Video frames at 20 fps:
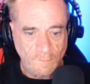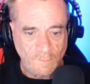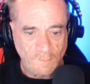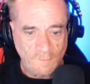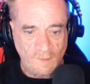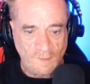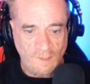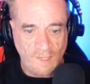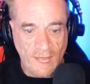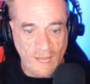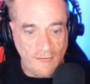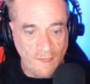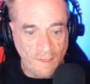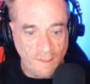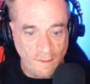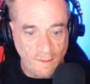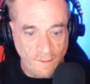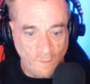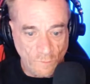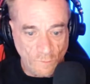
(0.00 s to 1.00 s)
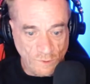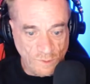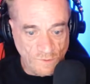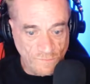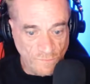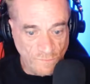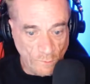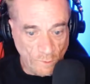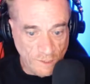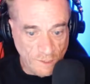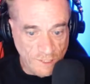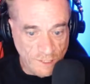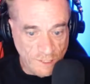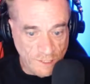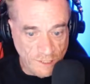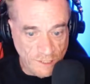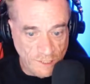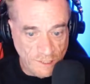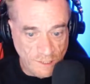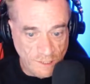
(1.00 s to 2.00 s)
That was
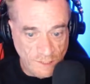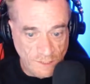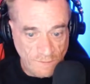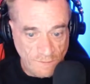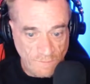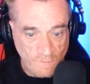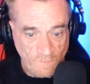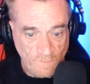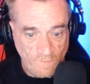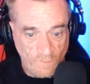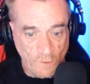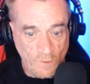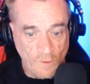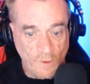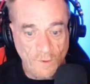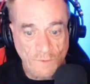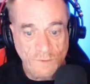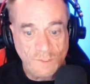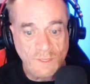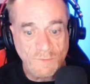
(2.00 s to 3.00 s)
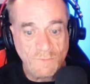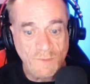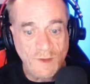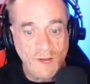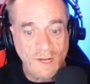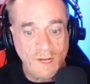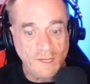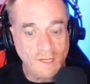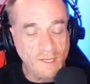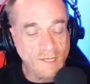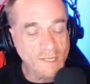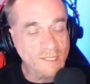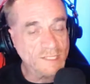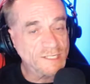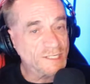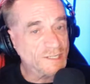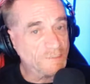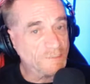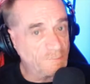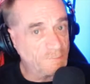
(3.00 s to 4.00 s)
foolishness, for though Tabaki
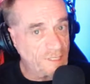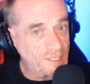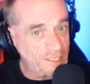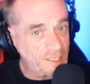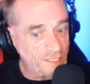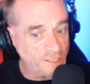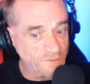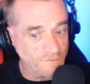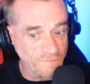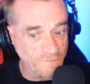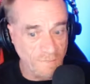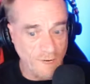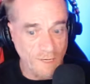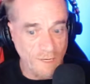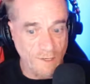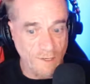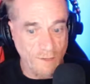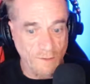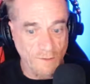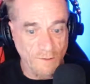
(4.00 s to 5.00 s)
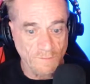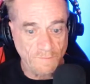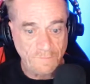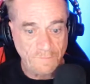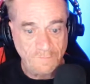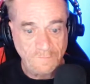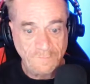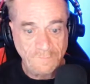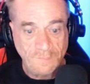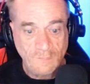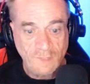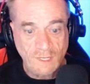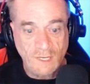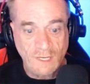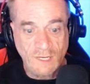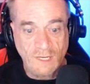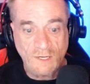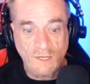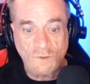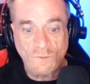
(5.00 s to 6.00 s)
is a mischief maker,
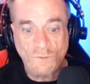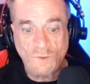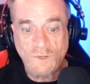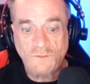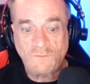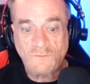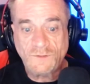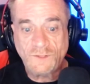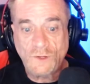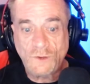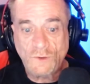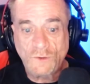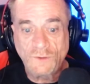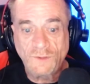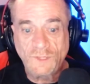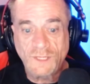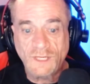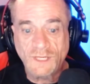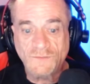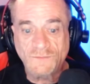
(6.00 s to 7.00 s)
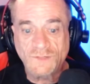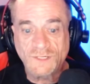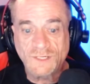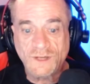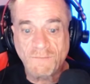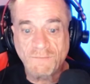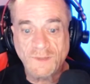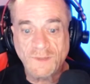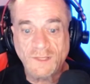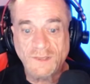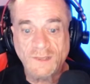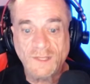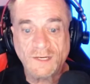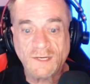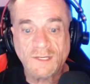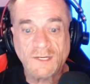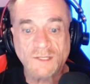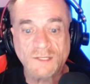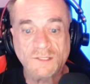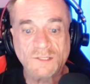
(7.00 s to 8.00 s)
he would have told thee of something
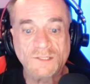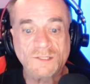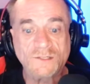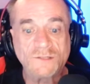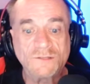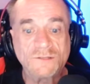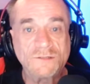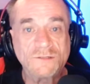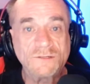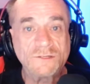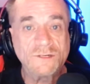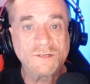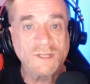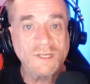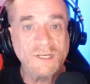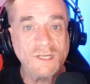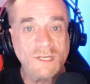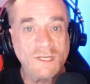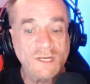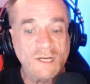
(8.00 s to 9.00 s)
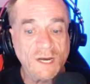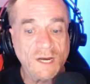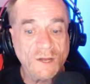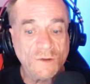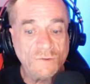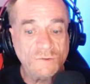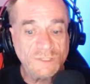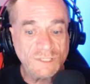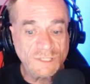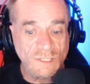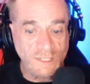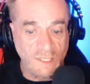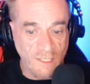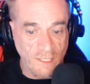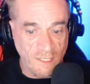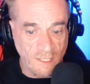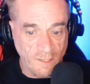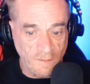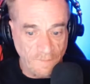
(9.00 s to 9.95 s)
that concerned thee closely.